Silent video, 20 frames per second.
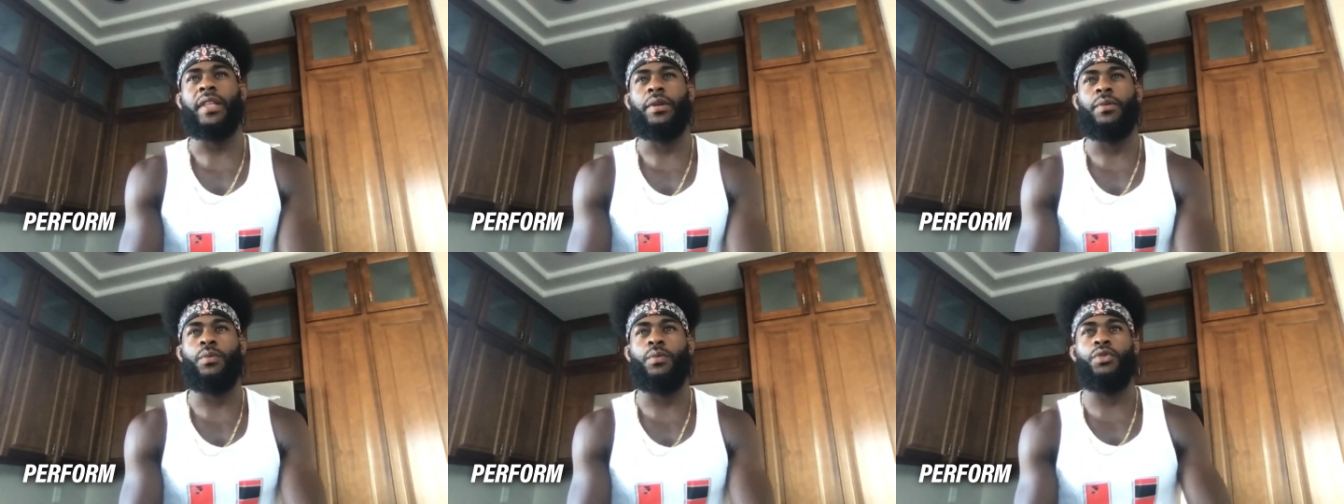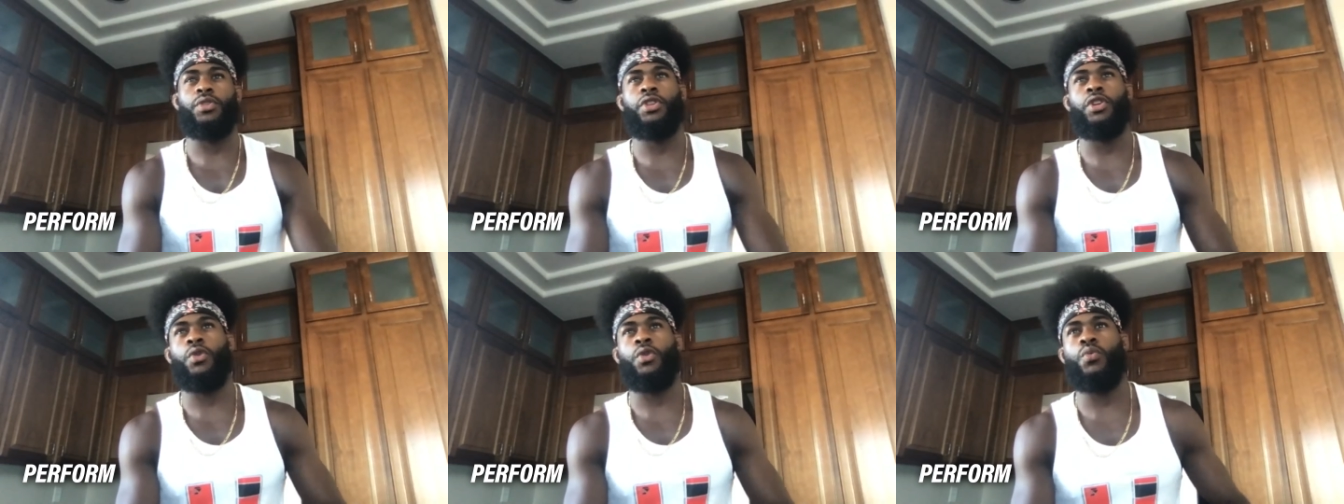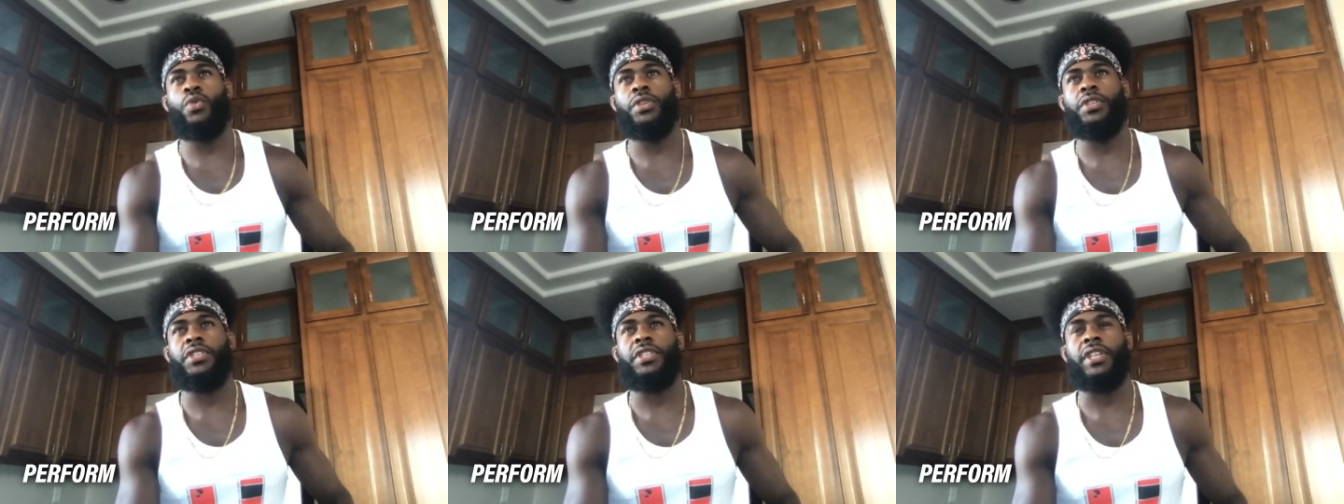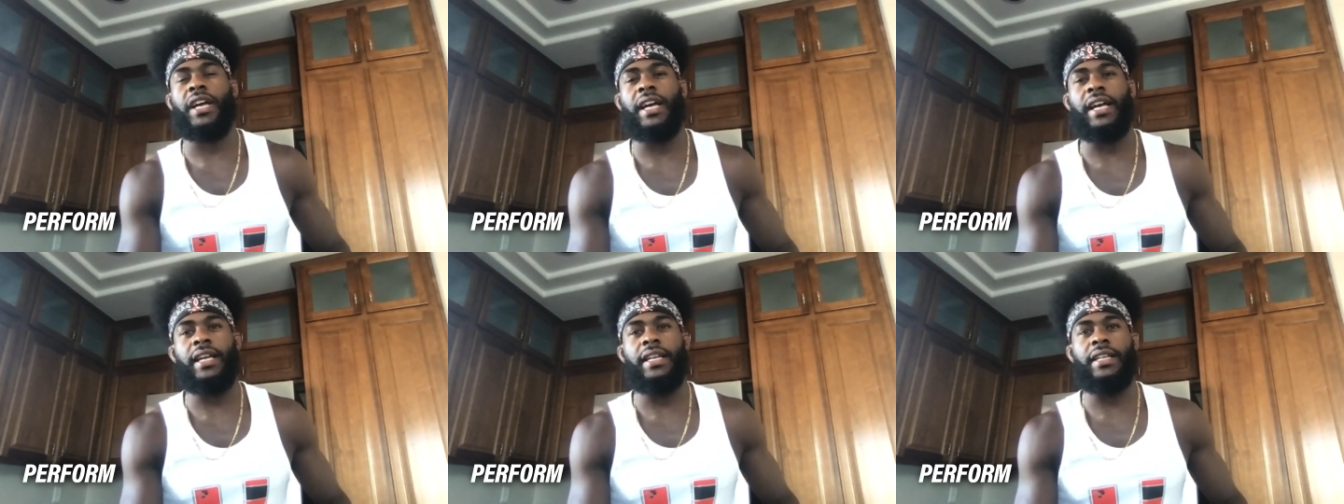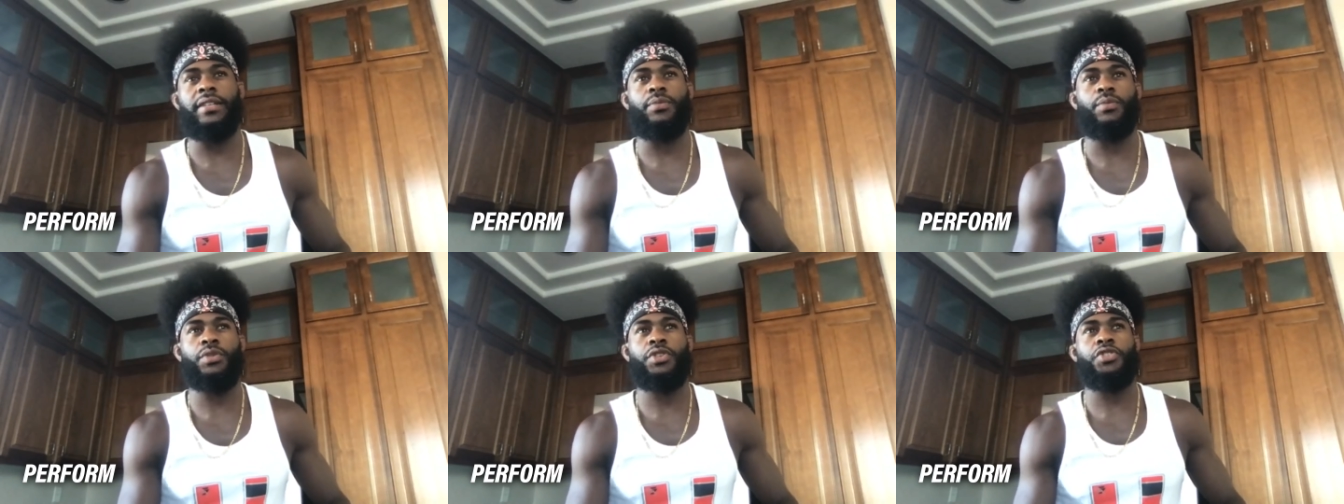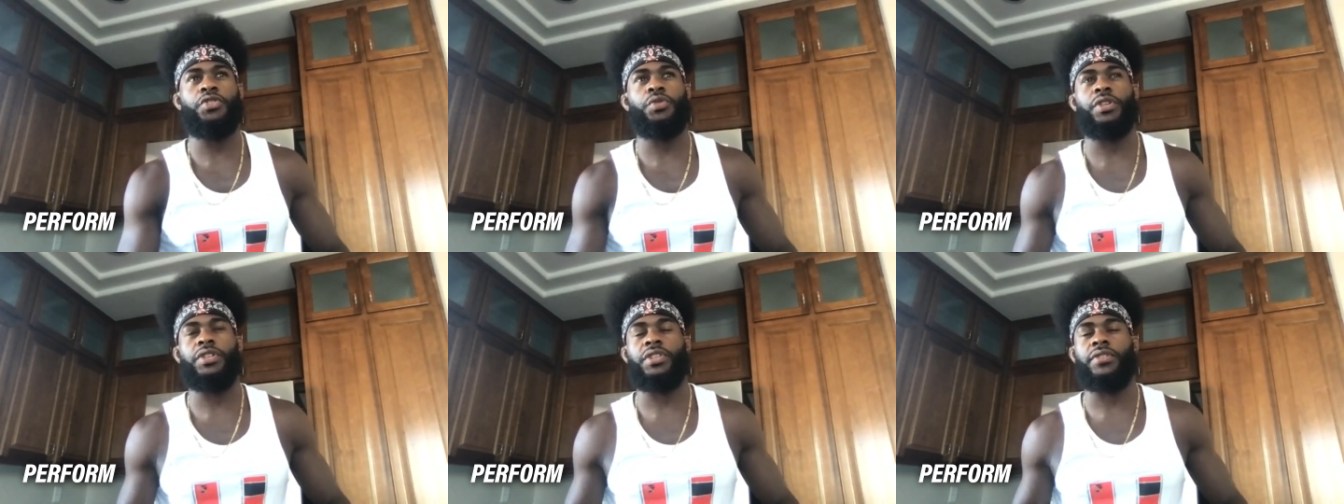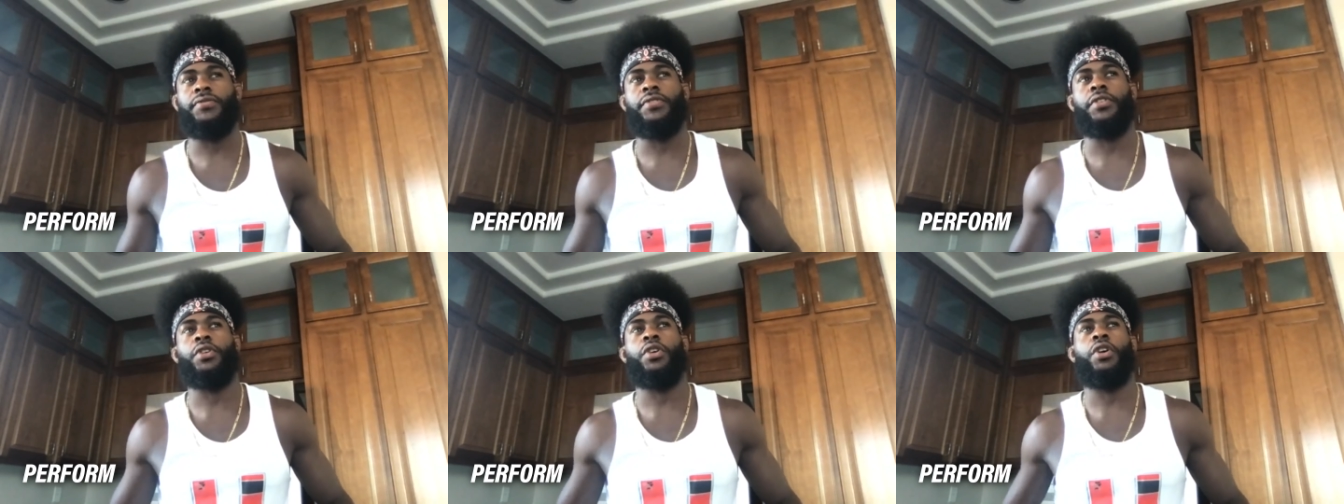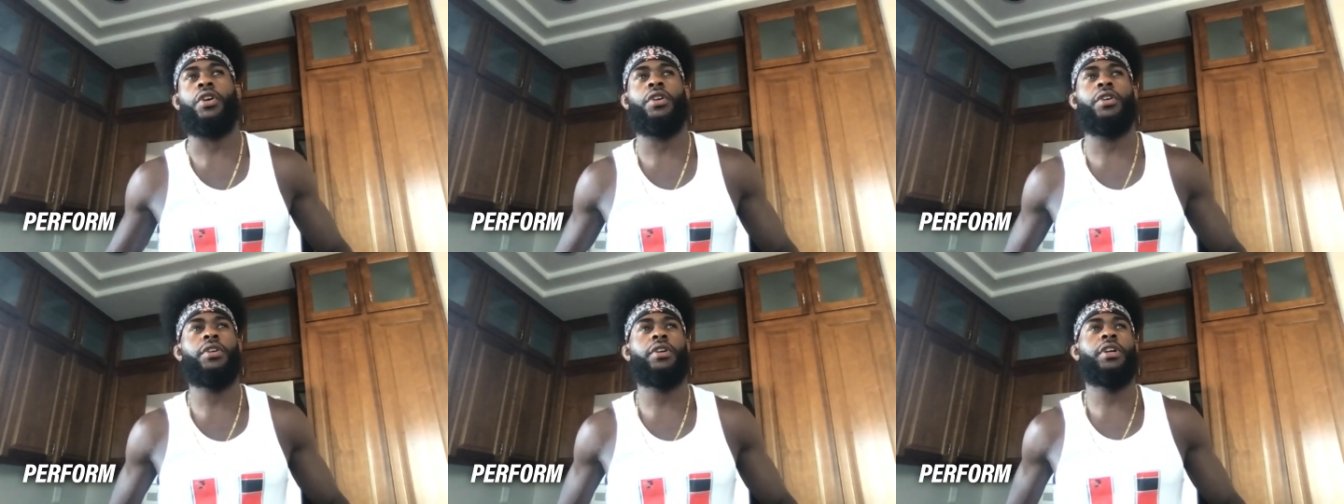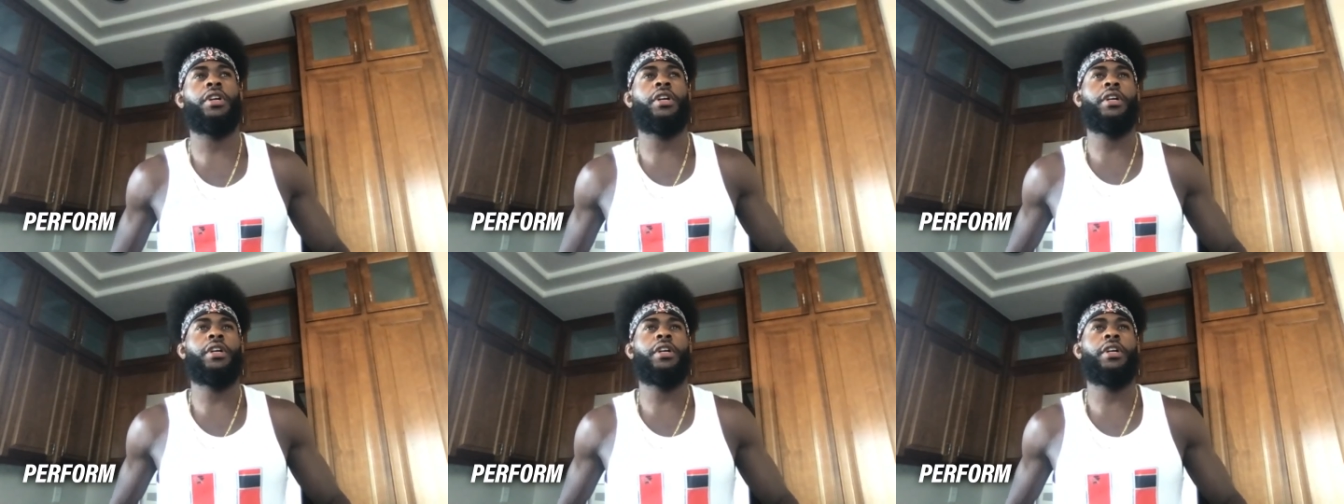one shoe doesn't fit all.